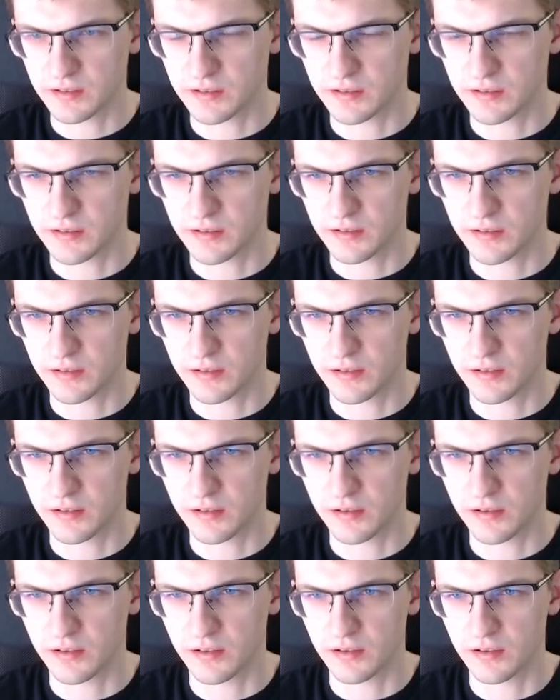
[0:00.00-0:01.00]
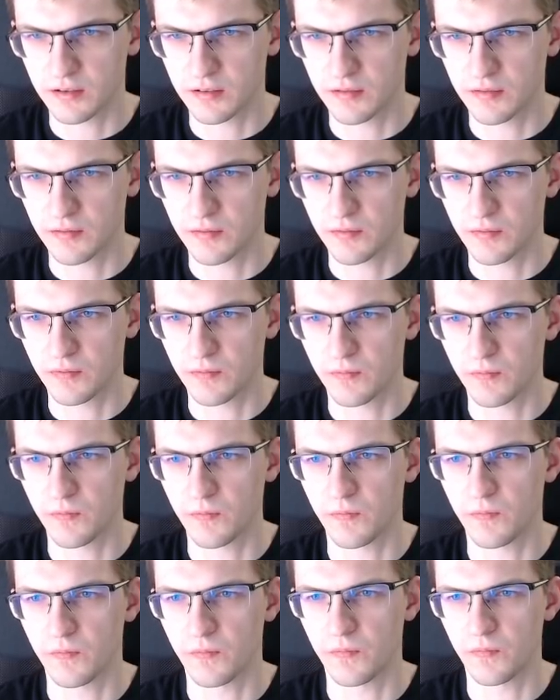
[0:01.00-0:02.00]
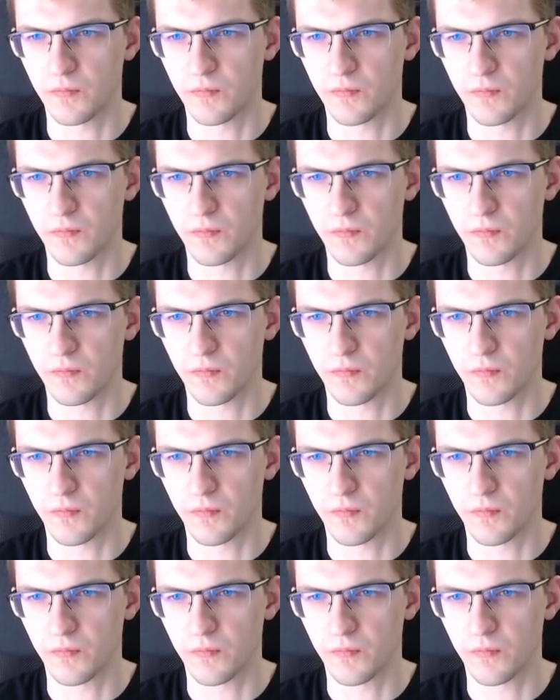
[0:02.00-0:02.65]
Nobody speaks.